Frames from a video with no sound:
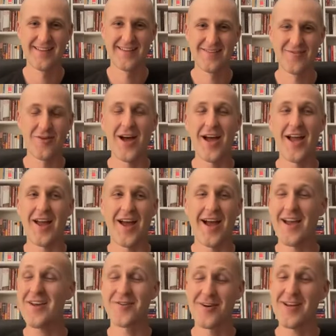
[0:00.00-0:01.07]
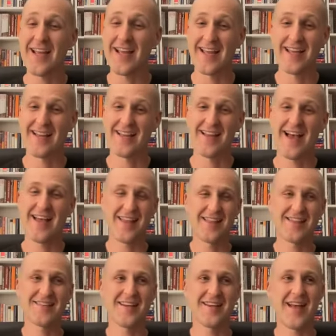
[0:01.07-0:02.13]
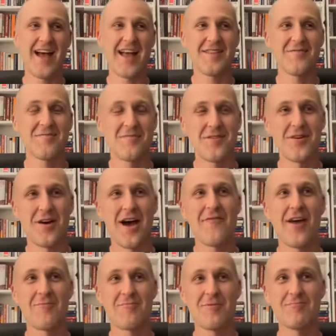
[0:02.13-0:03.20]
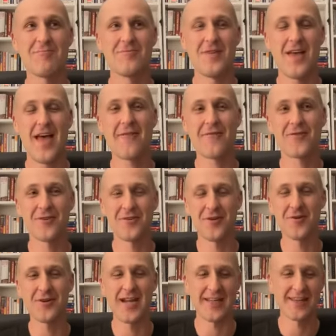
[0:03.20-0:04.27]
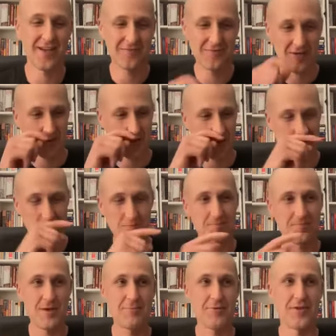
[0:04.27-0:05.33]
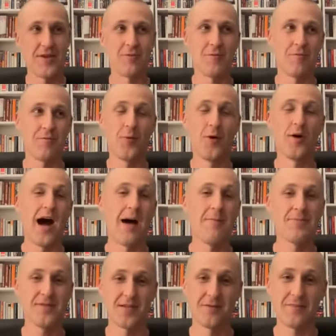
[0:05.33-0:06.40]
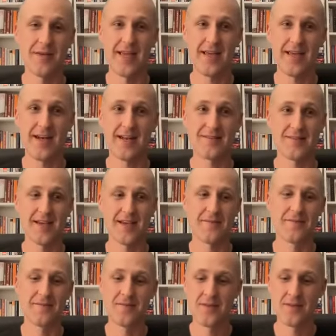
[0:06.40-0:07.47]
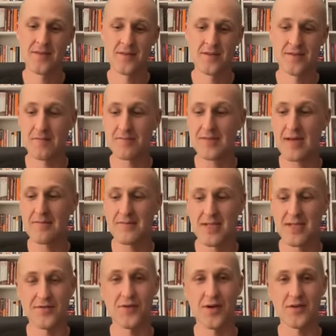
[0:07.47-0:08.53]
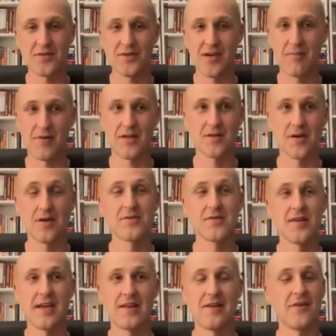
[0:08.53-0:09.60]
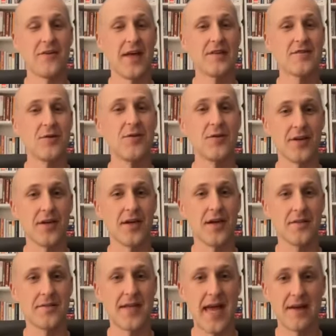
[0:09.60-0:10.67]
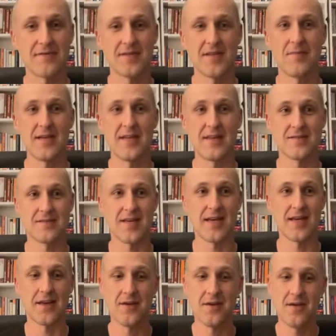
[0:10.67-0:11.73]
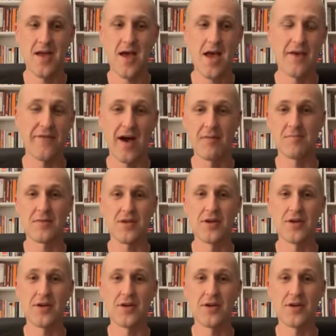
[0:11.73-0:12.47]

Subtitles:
Well, I agree. It's like I've had people after Logan had left. Like, there's been people that were real opposite of me, and it's like sometimes that's frustrating, but it's also like that's real good to have somebody that's like, if I'm